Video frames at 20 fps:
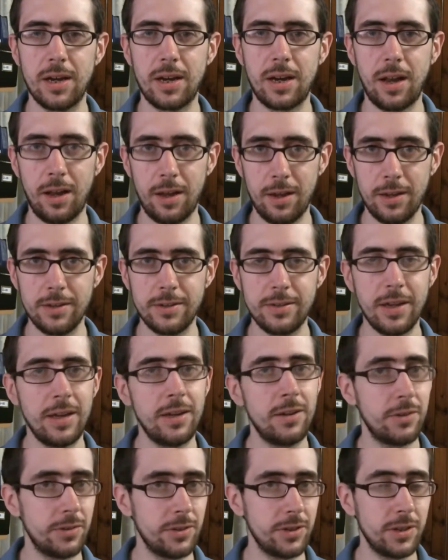client
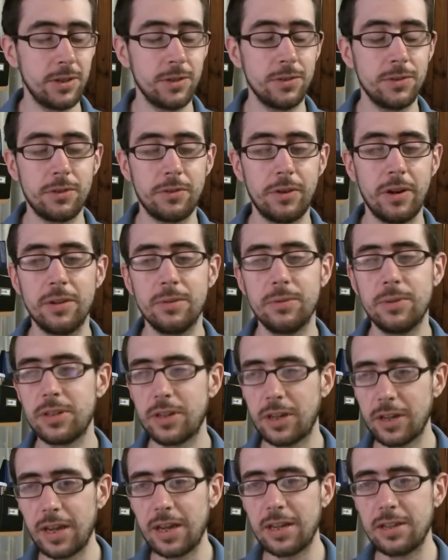end, on the user end, which
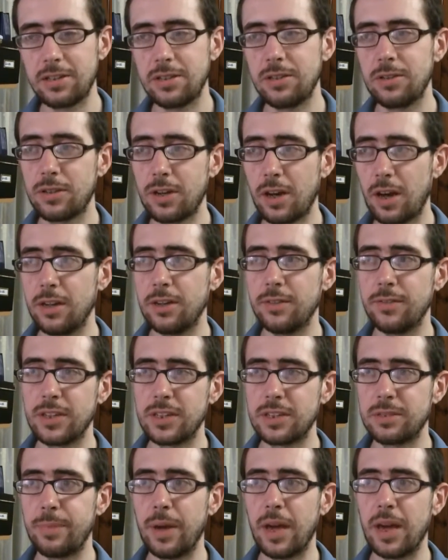I guess you kind of
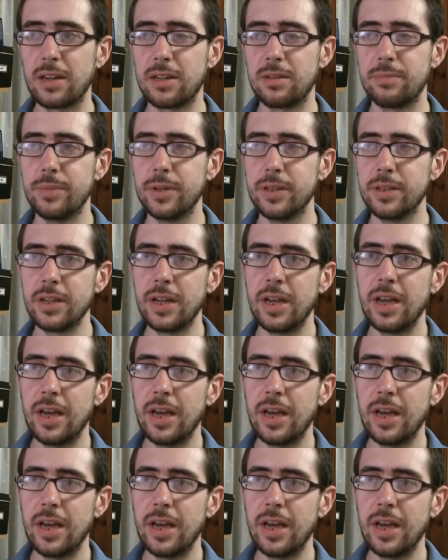expect. But